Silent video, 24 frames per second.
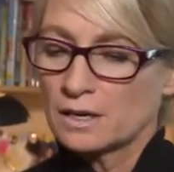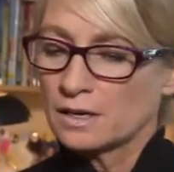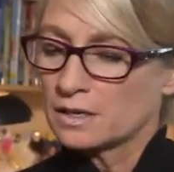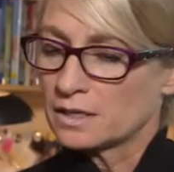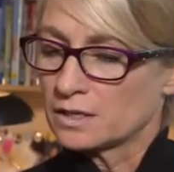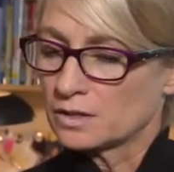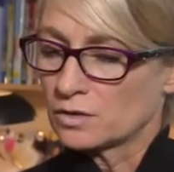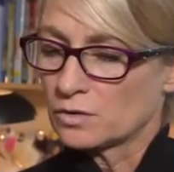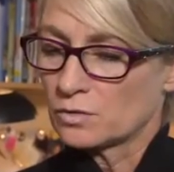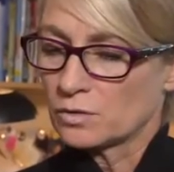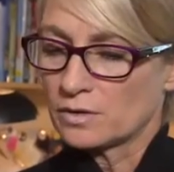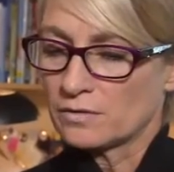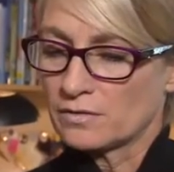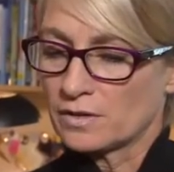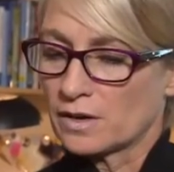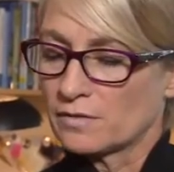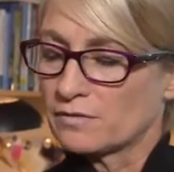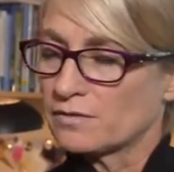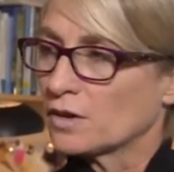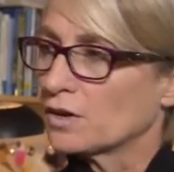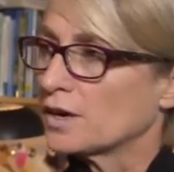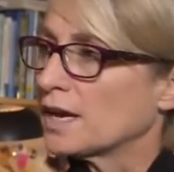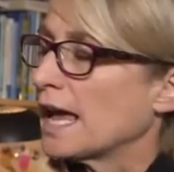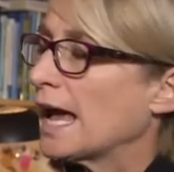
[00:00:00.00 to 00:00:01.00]
you know, a
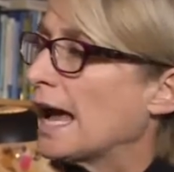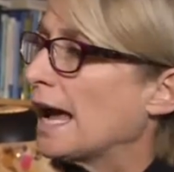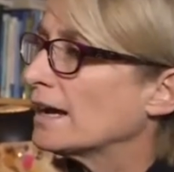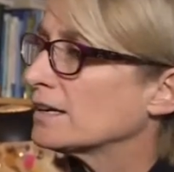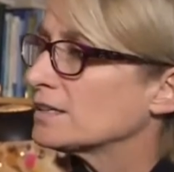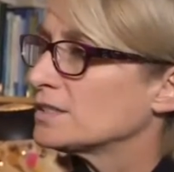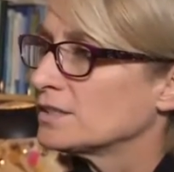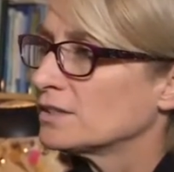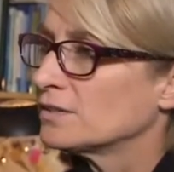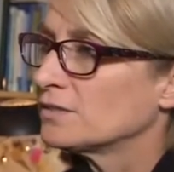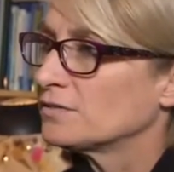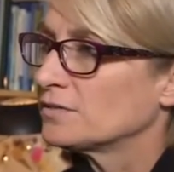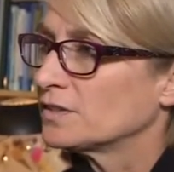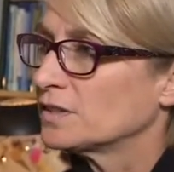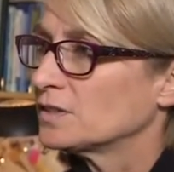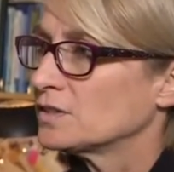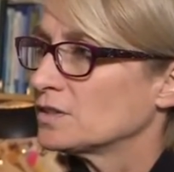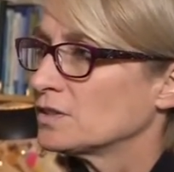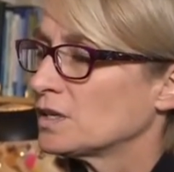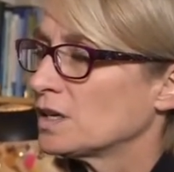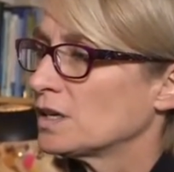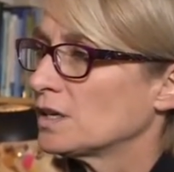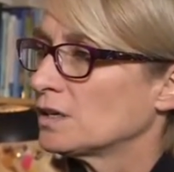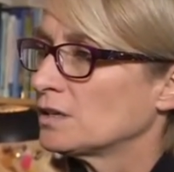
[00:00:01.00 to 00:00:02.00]
very active
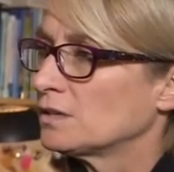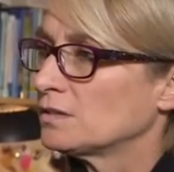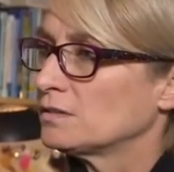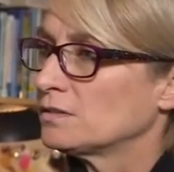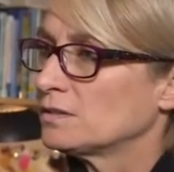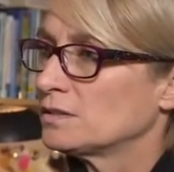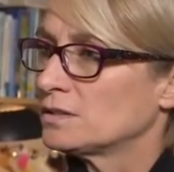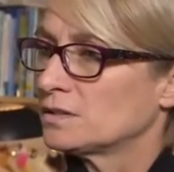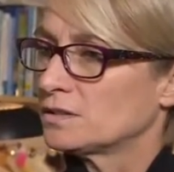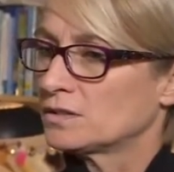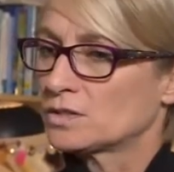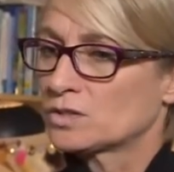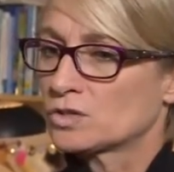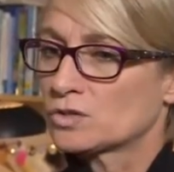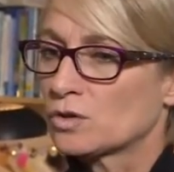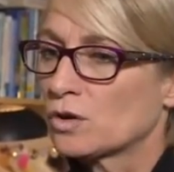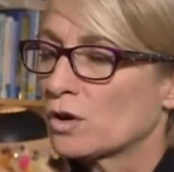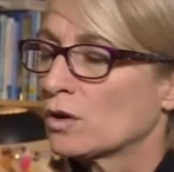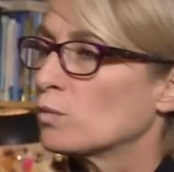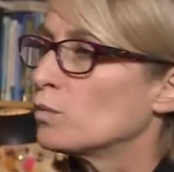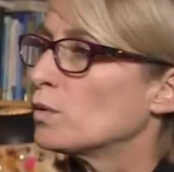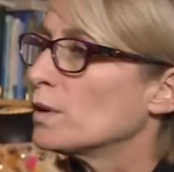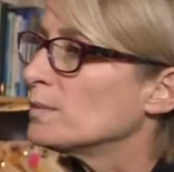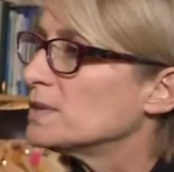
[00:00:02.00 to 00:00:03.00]
and
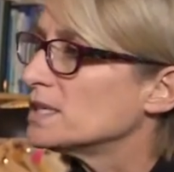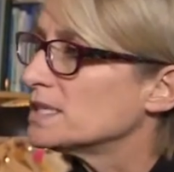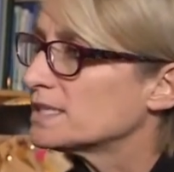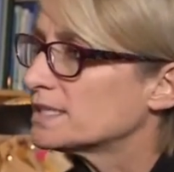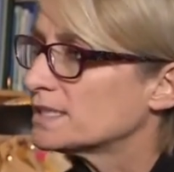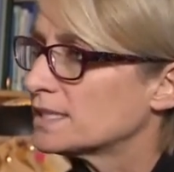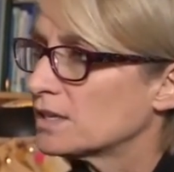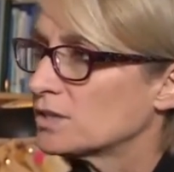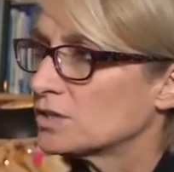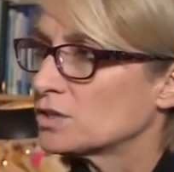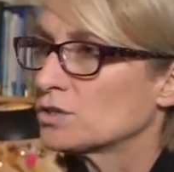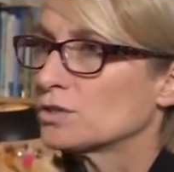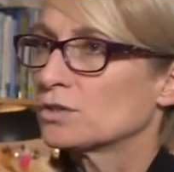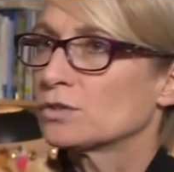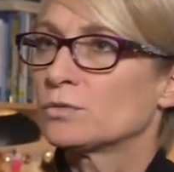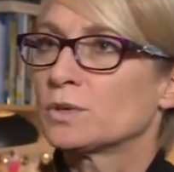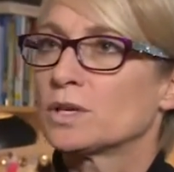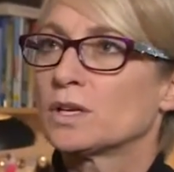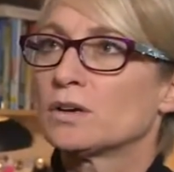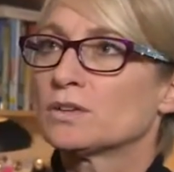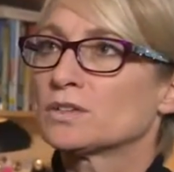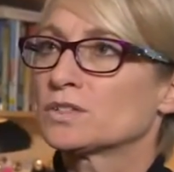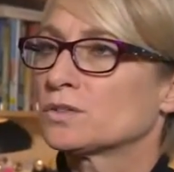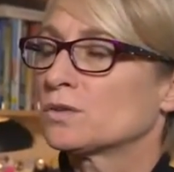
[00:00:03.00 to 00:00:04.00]
strong women's center.
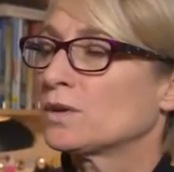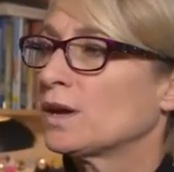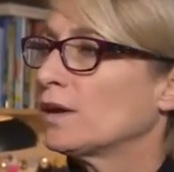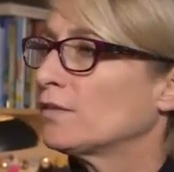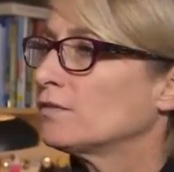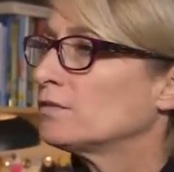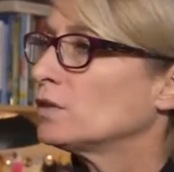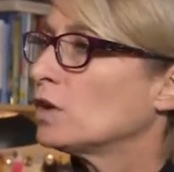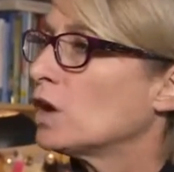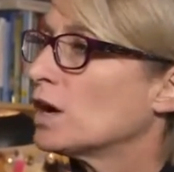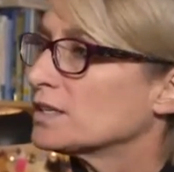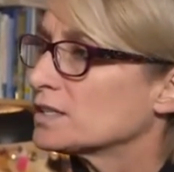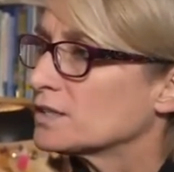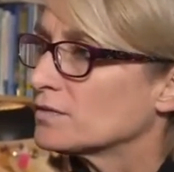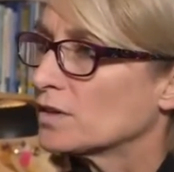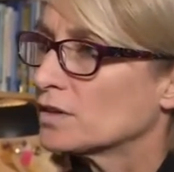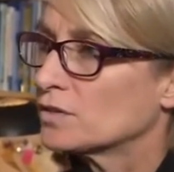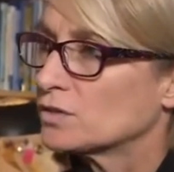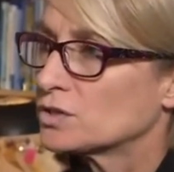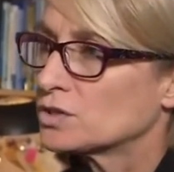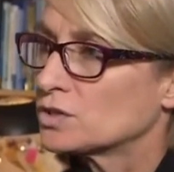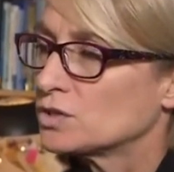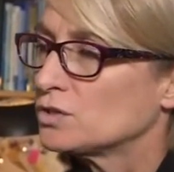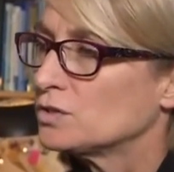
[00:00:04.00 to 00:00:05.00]
We also have lots of
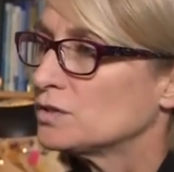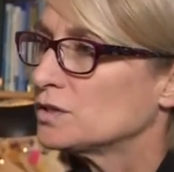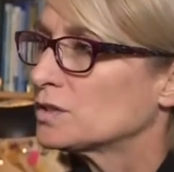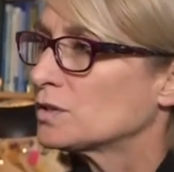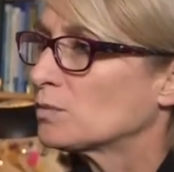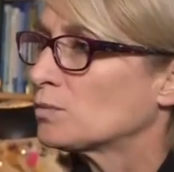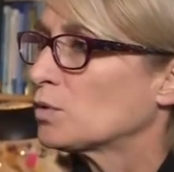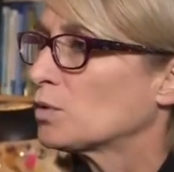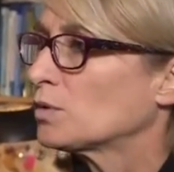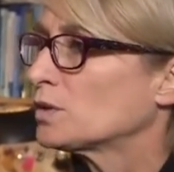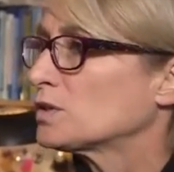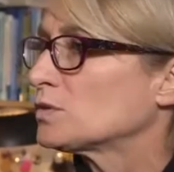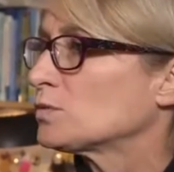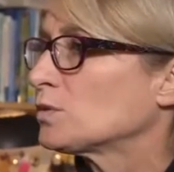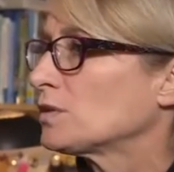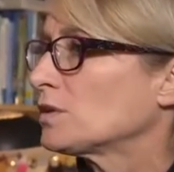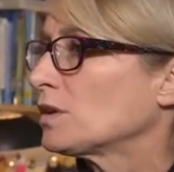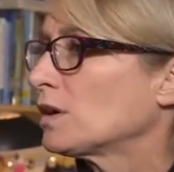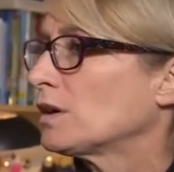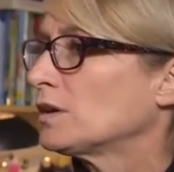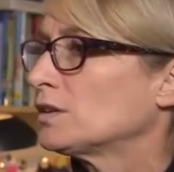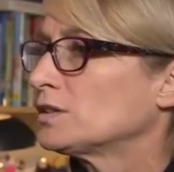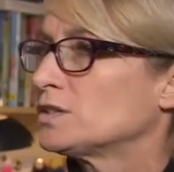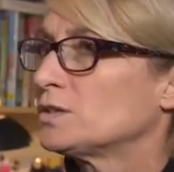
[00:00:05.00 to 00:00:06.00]
other student supports
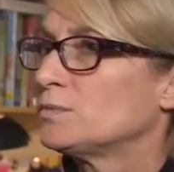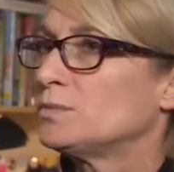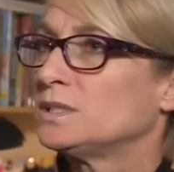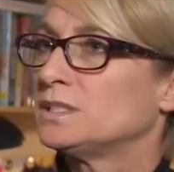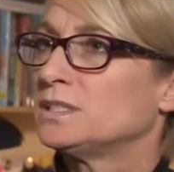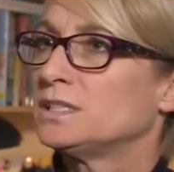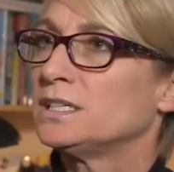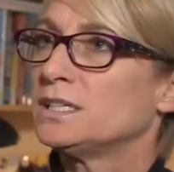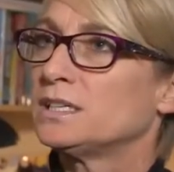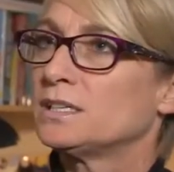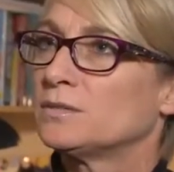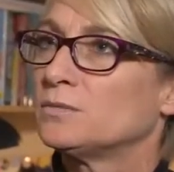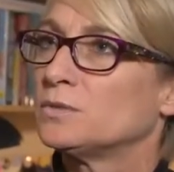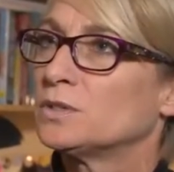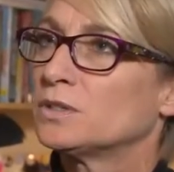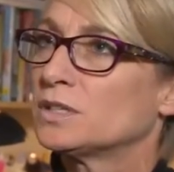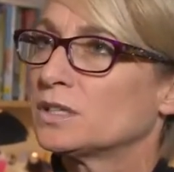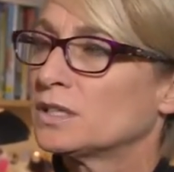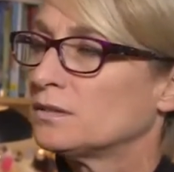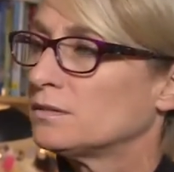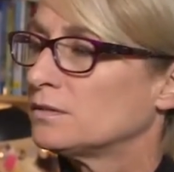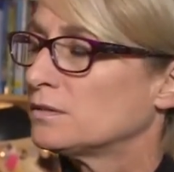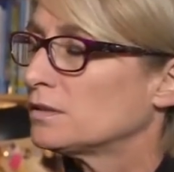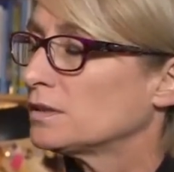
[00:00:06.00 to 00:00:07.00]
with our LGBT
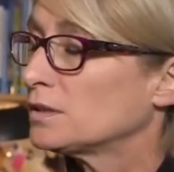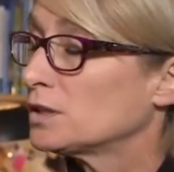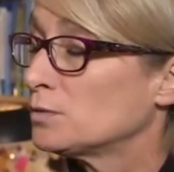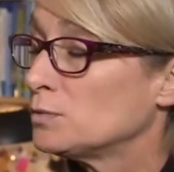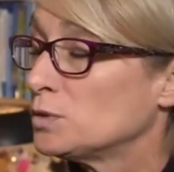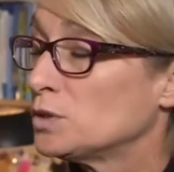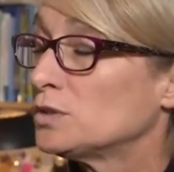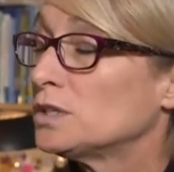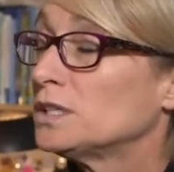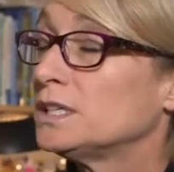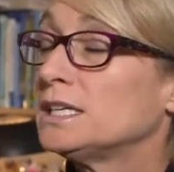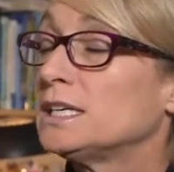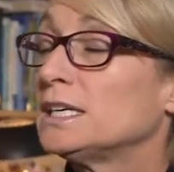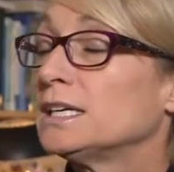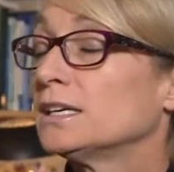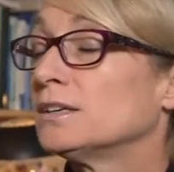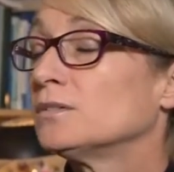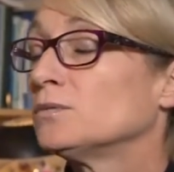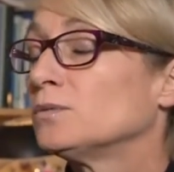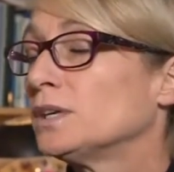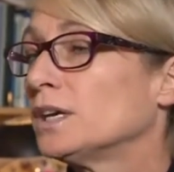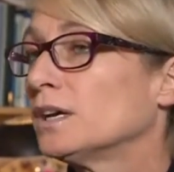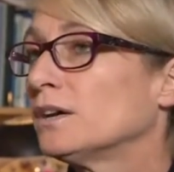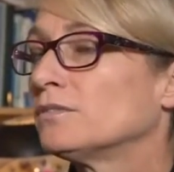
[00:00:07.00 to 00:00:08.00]
community,
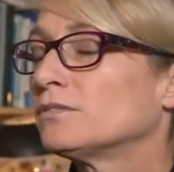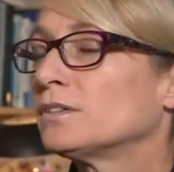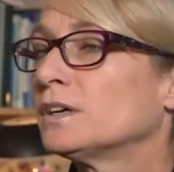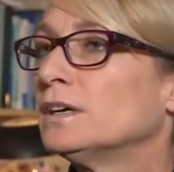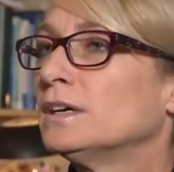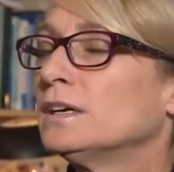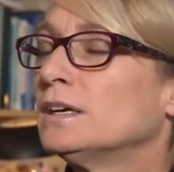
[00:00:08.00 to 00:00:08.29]
and